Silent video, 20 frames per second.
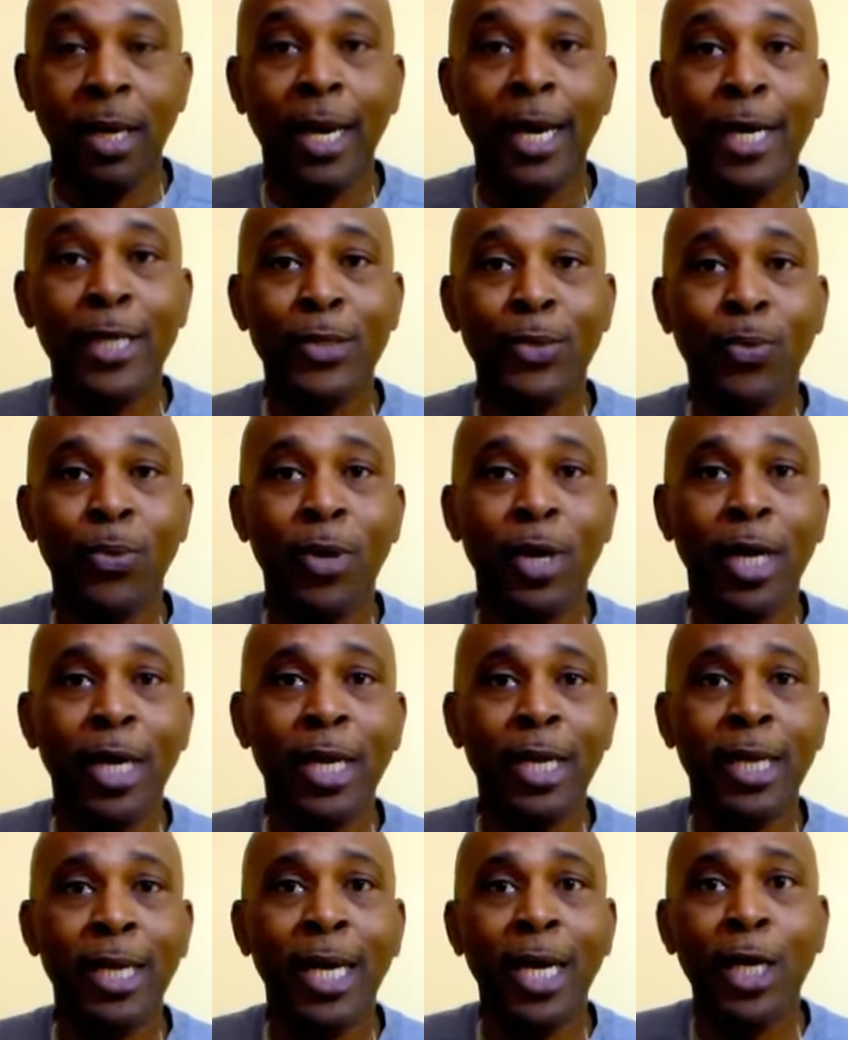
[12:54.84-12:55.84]
has
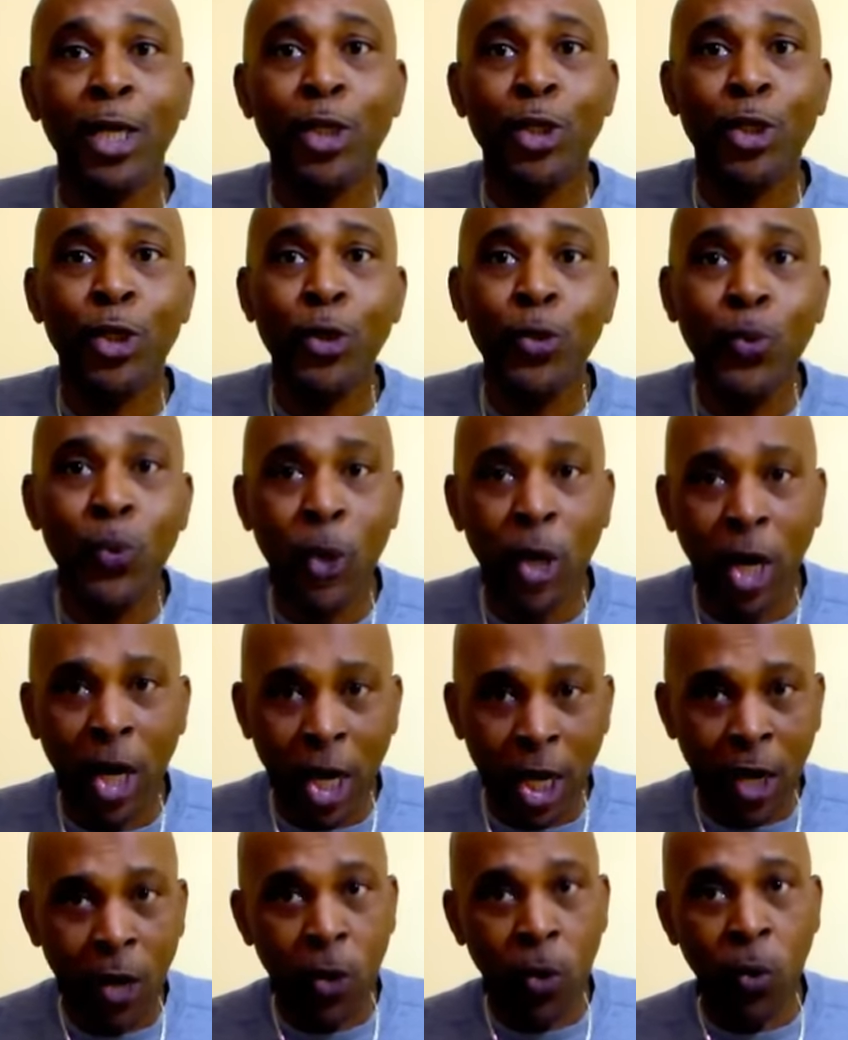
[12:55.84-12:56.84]
run too
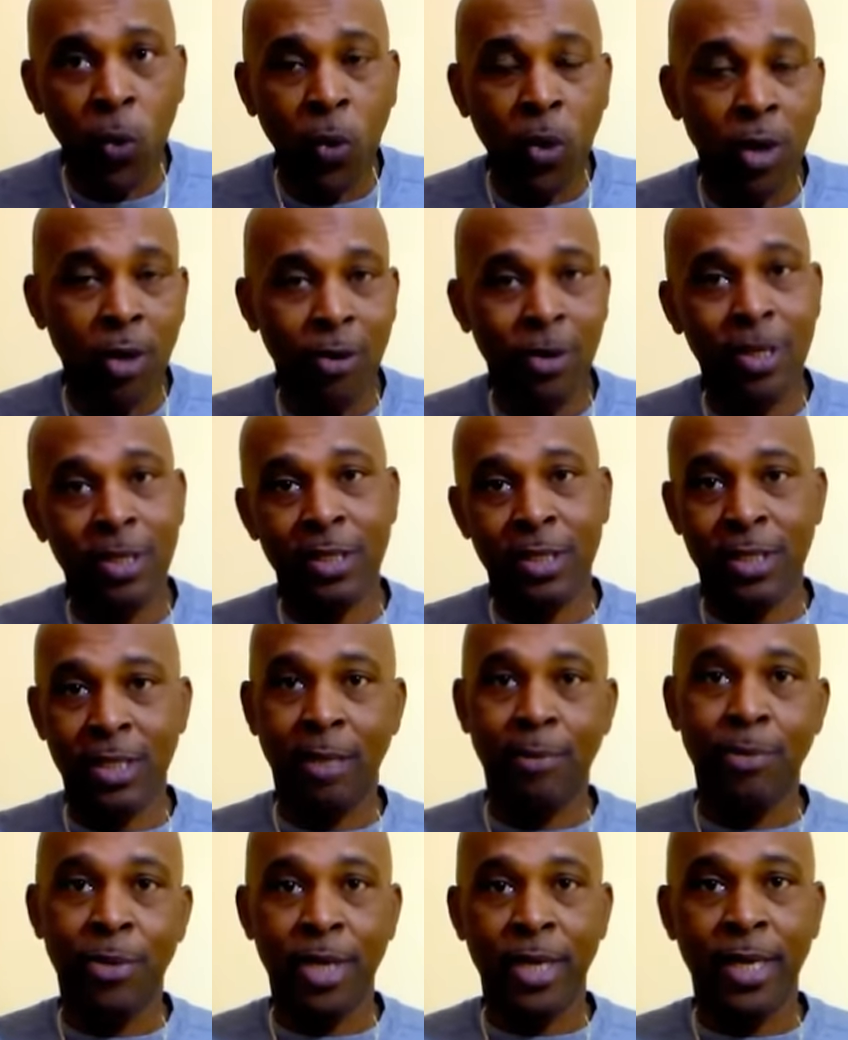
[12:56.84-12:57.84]
low on
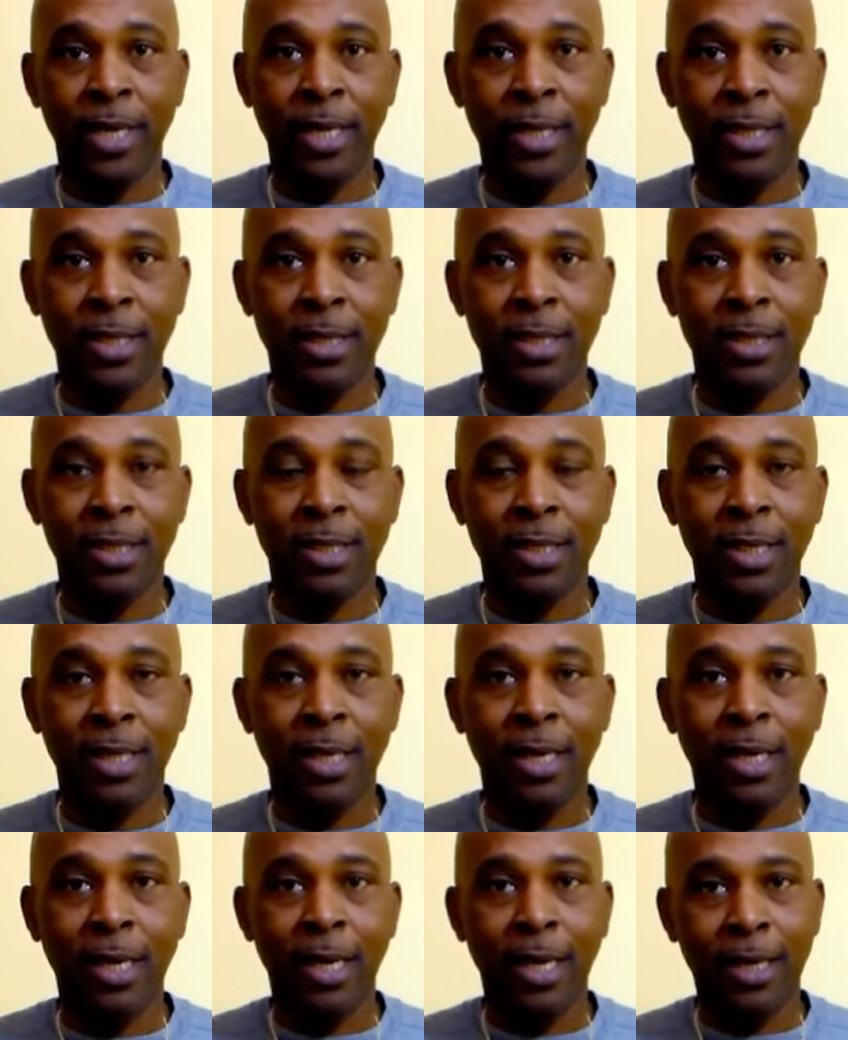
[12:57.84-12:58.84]
some days
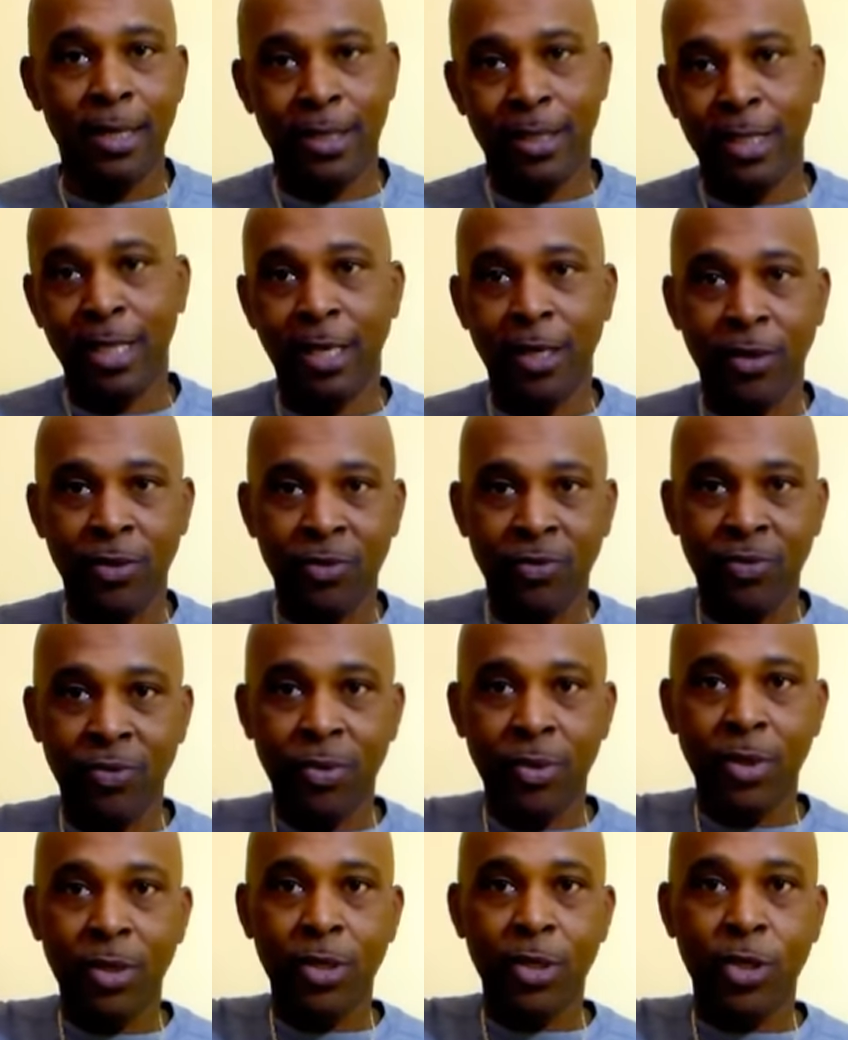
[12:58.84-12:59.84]
instead of
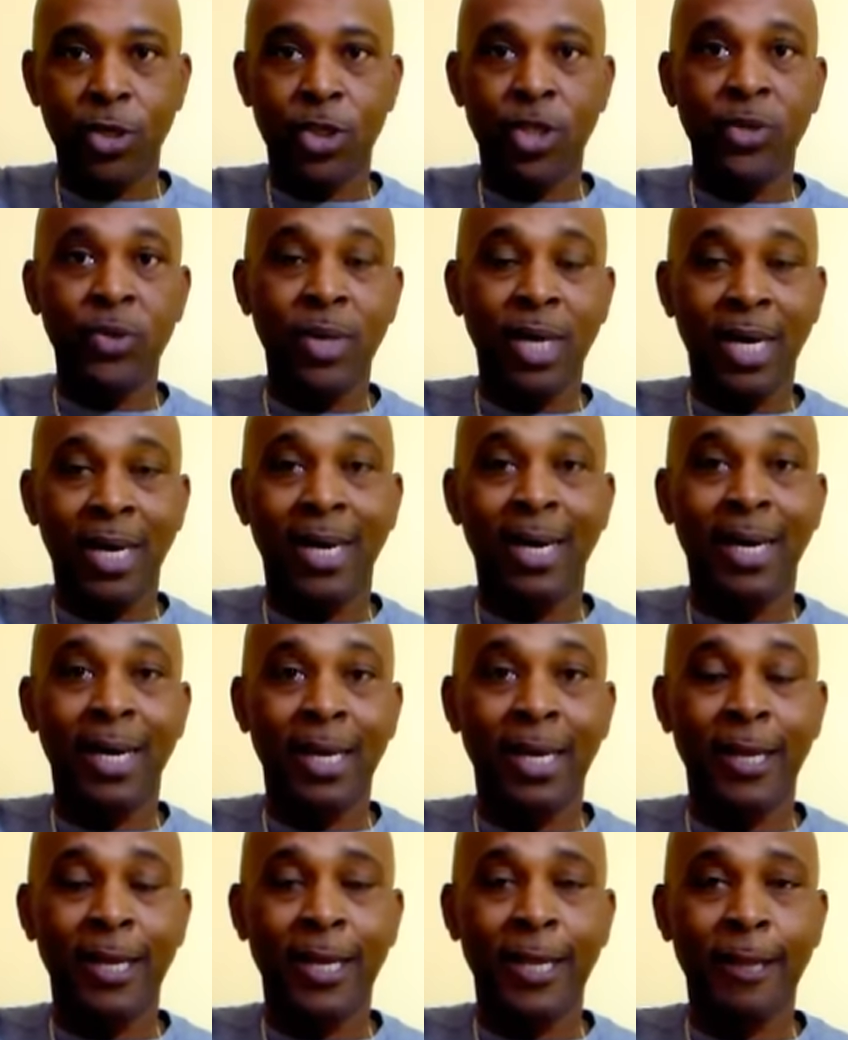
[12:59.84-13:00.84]
too
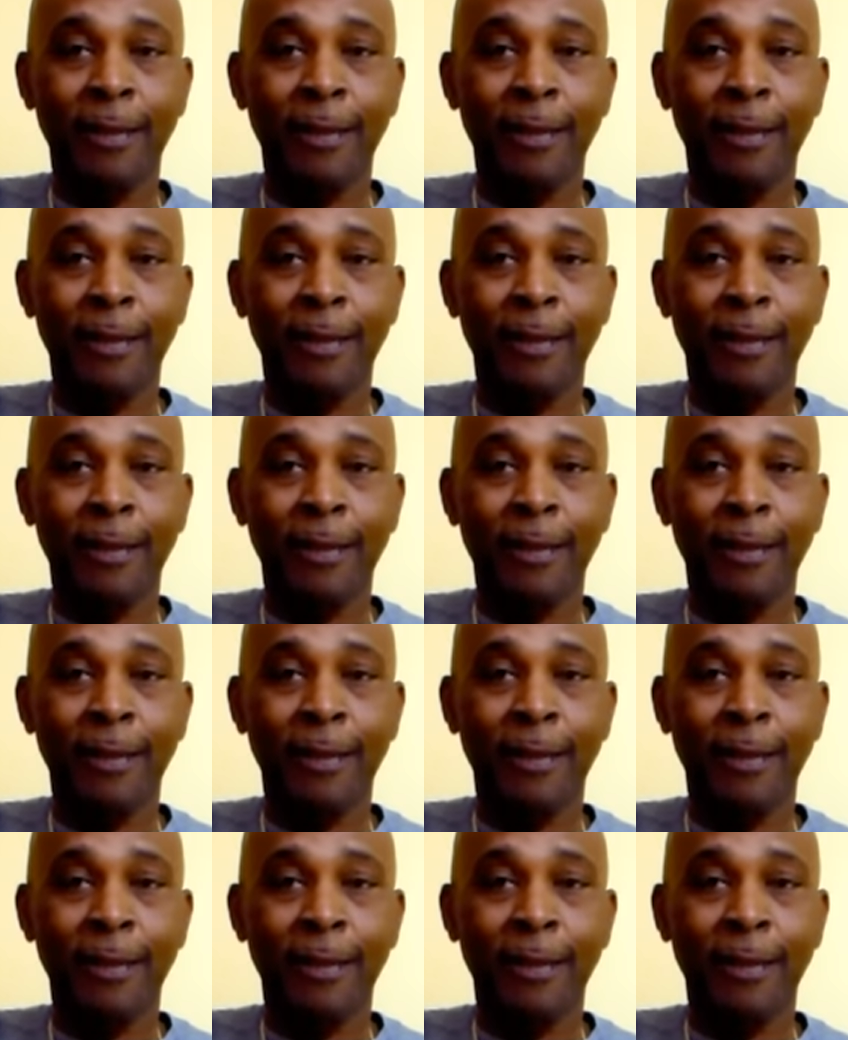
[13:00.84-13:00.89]
high.